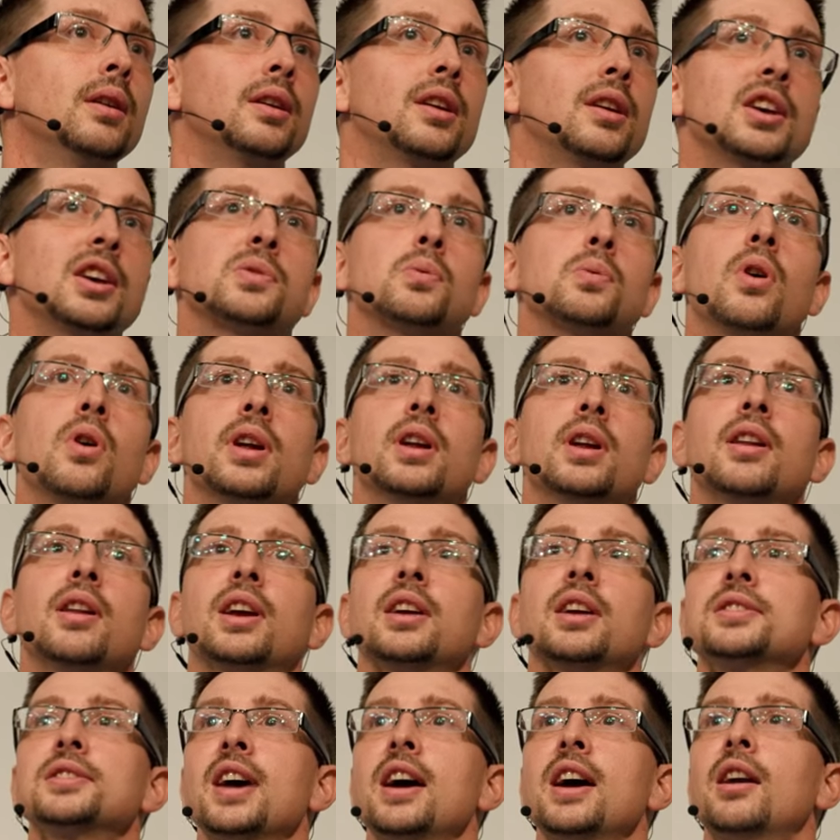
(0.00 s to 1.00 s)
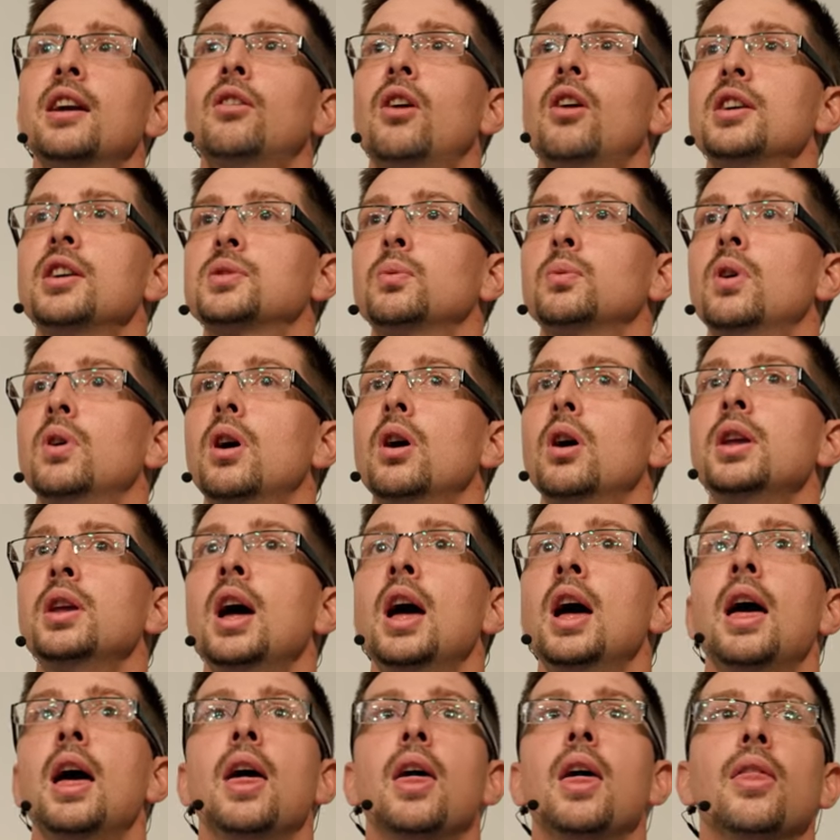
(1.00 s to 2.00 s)
Guess what? In a containerized world,
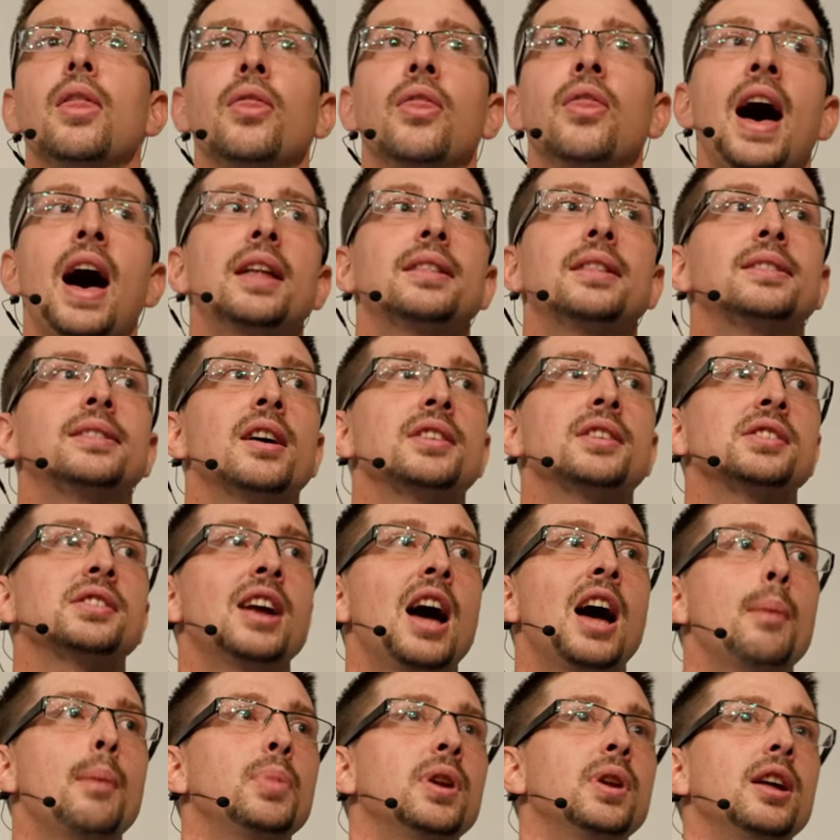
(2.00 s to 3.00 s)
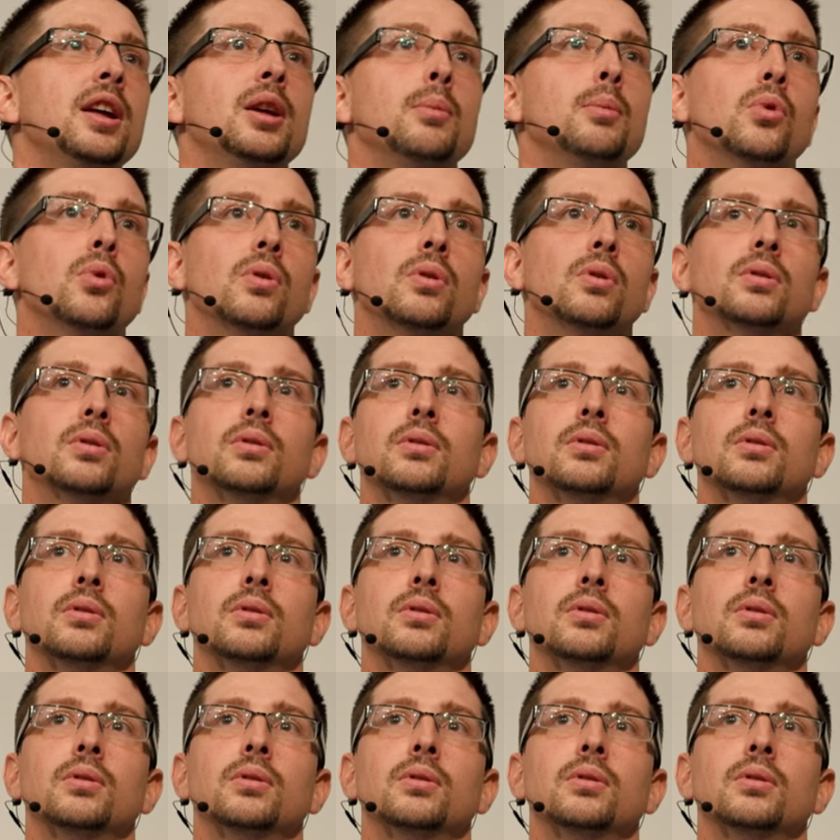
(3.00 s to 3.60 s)
that doesn't happen anymore.